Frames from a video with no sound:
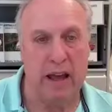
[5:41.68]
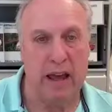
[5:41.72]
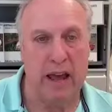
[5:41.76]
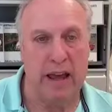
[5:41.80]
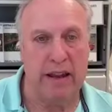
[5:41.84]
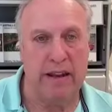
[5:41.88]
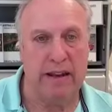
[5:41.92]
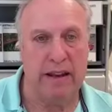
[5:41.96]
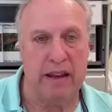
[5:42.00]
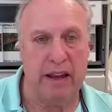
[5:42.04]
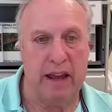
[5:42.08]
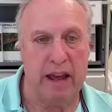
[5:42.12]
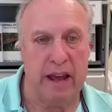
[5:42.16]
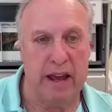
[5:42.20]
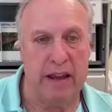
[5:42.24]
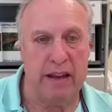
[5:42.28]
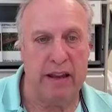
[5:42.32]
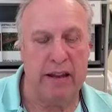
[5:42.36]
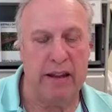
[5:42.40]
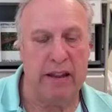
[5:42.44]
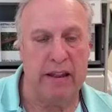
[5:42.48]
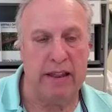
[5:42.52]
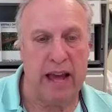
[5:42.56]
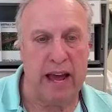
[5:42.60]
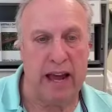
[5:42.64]

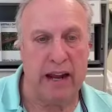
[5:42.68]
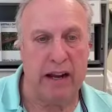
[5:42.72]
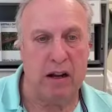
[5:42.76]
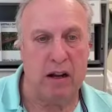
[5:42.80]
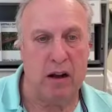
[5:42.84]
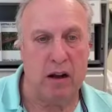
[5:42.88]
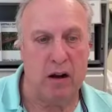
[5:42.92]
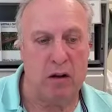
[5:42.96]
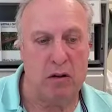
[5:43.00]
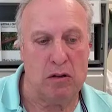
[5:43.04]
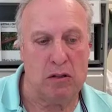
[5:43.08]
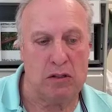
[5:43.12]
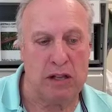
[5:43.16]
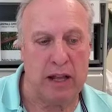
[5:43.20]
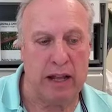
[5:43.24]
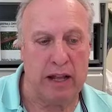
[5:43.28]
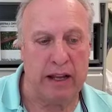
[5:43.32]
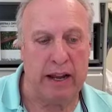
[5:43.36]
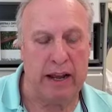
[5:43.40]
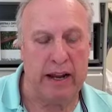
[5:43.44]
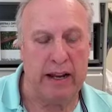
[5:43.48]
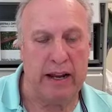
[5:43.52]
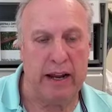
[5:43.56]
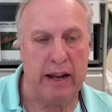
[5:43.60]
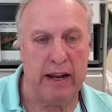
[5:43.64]
And that goes like,
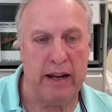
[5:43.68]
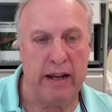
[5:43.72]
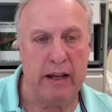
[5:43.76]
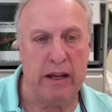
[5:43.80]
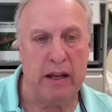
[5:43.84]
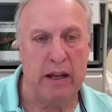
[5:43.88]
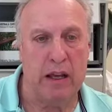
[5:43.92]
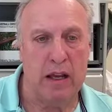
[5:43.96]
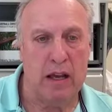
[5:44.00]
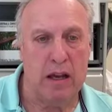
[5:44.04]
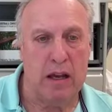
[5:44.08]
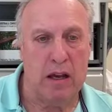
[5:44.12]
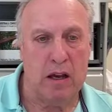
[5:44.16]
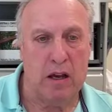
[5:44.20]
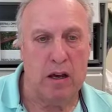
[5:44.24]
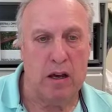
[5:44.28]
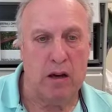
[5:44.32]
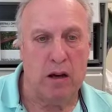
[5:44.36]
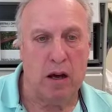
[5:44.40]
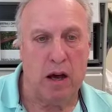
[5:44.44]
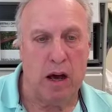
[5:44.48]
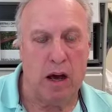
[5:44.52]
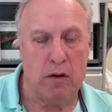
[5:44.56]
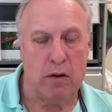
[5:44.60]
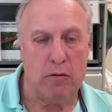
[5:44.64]
and I
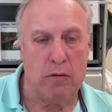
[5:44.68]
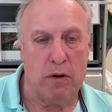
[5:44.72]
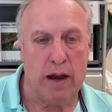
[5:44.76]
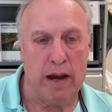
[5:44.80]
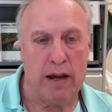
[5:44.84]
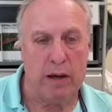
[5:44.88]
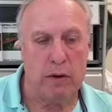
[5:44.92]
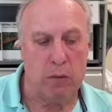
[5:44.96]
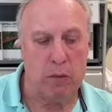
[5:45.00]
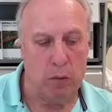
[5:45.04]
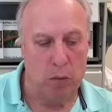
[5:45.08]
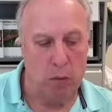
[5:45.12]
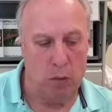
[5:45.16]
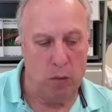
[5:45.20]
read